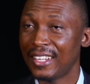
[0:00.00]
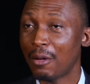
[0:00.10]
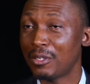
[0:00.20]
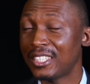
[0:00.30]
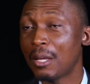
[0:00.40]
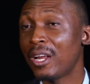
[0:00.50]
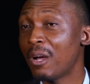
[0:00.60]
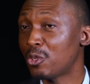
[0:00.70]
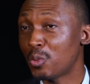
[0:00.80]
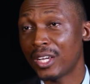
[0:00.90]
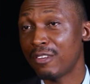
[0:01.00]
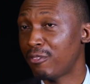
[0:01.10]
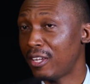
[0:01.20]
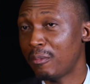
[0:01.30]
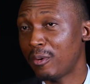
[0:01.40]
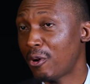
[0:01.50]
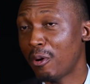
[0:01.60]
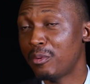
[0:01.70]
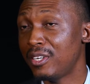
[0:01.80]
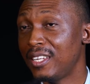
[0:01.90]
There was a time when I was working for a
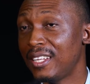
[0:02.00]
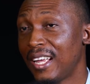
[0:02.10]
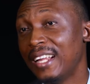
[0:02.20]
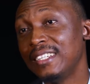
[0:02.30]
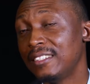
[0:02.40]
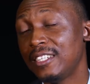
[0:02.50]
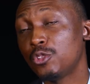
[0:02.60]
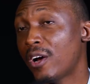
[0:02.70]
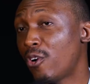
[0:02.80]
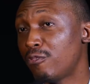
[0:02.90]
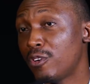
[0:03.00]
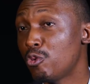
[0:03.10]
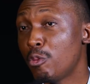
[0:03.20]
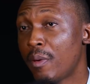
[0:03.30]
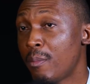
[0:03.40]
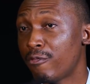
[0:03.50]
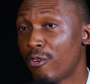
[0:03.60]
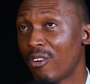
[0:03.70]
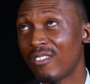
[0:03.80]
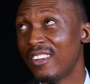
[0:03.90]
company and things were rough, they couldn't pay me
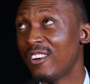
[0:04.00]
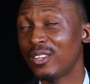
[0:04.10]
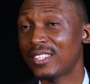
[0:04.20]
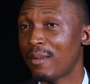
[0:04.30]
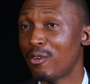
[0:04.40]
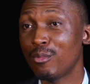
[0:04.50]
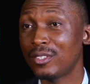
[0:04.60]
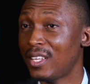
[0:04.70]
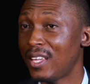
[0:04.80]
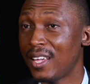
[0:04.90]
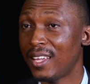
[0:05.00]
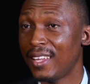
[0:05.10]
for a long time, almost a year.